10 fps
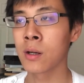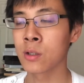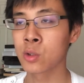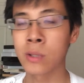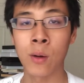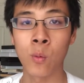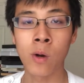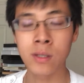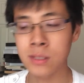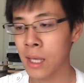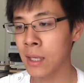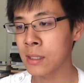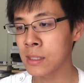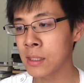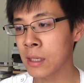so that one day
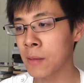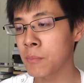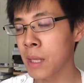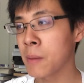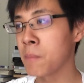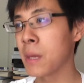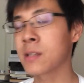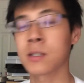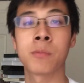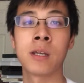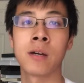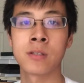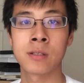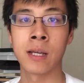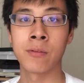he can maybe make something of
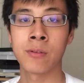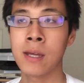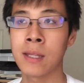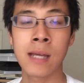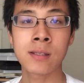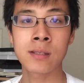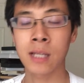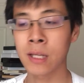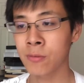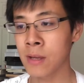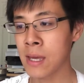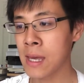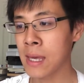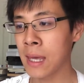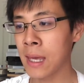his life. And that's his life.
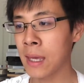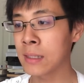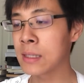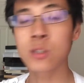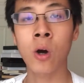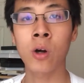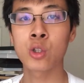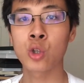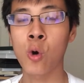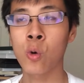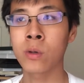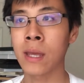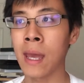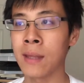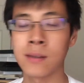And he's on his own
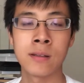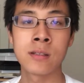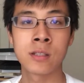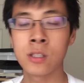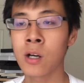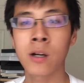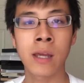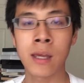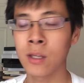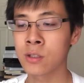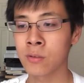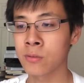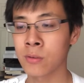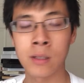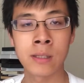at this young age of
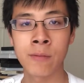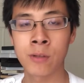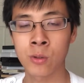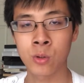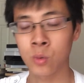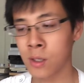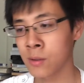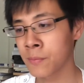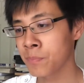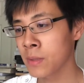11 or 12,